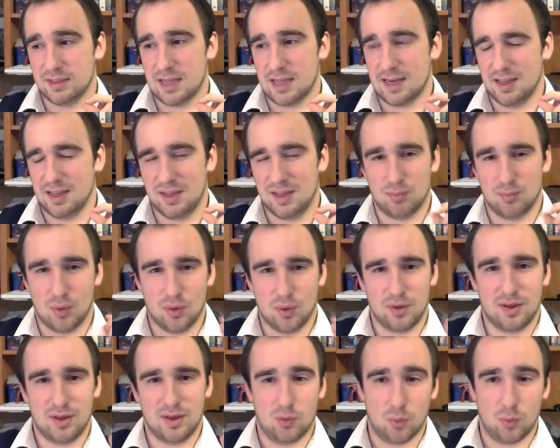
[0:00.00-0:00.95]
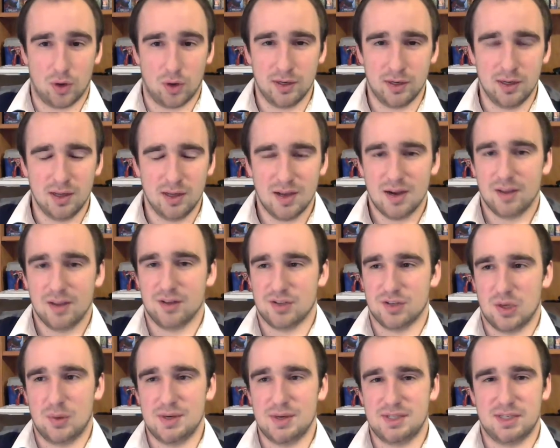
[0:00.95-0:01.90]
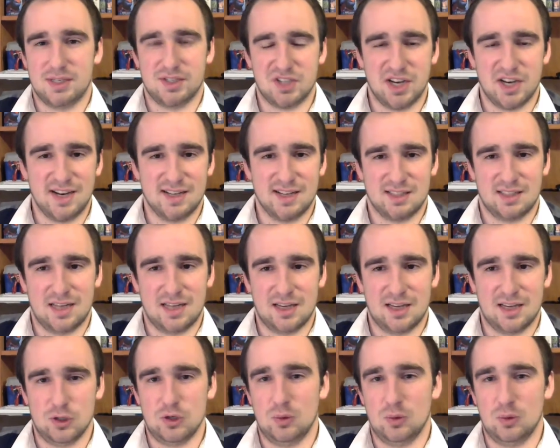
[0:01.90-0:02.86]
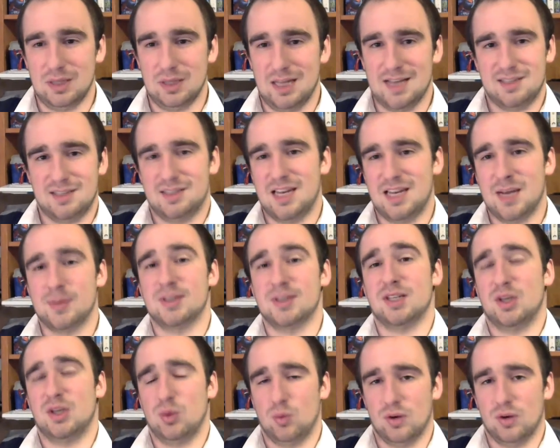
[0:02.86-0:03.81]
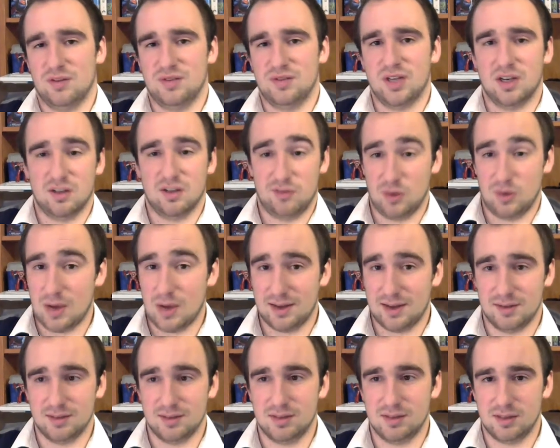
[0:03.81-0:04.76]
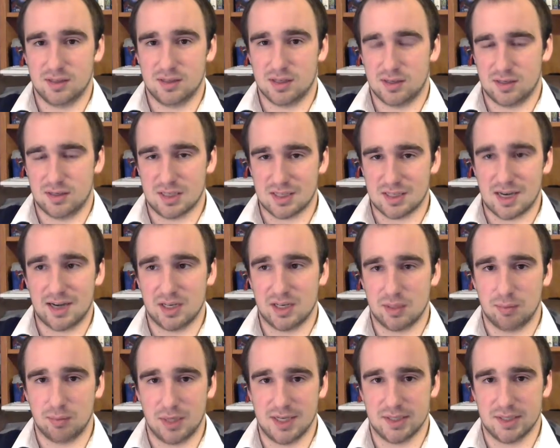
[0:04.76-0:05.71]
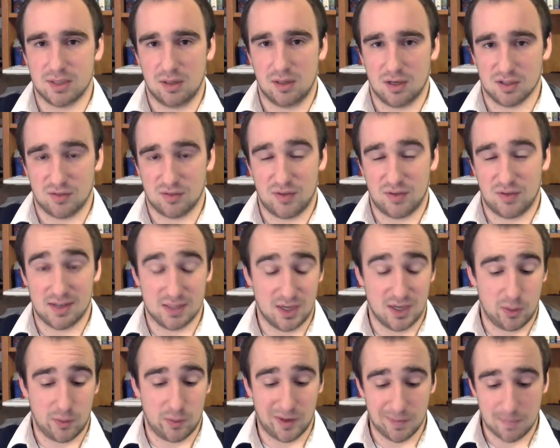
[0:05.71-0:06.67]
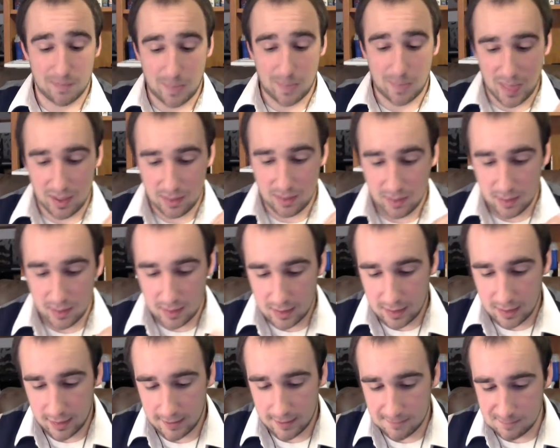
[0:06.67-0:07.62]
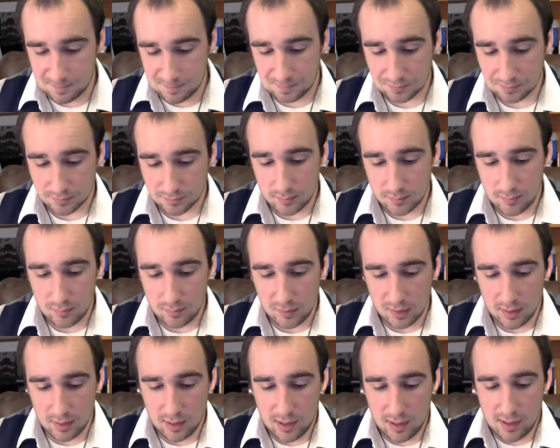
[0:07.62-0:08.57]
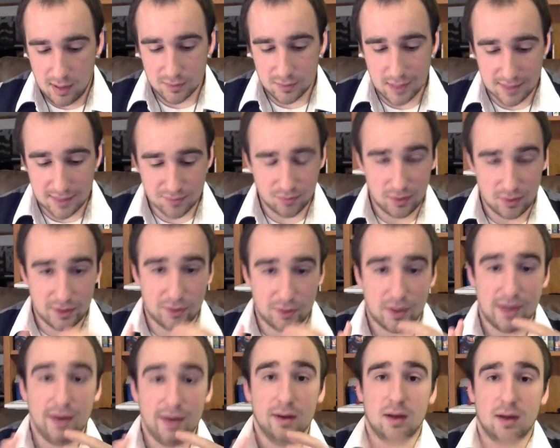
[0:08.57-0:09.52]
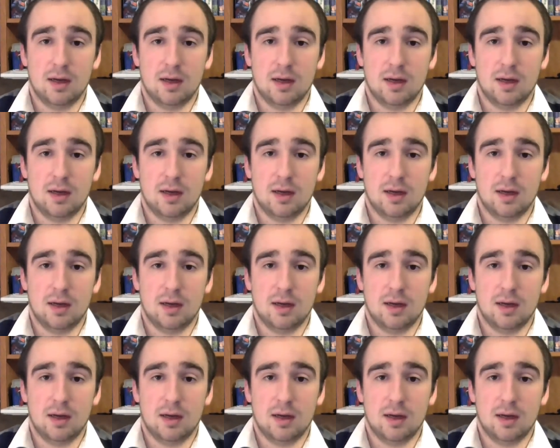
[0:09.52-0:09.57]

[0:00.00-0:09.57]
anything more than a 1, there's always the chance that you do less damage than you would have done if you had decided to Blades Claw's Fangs anyway. So that's really great.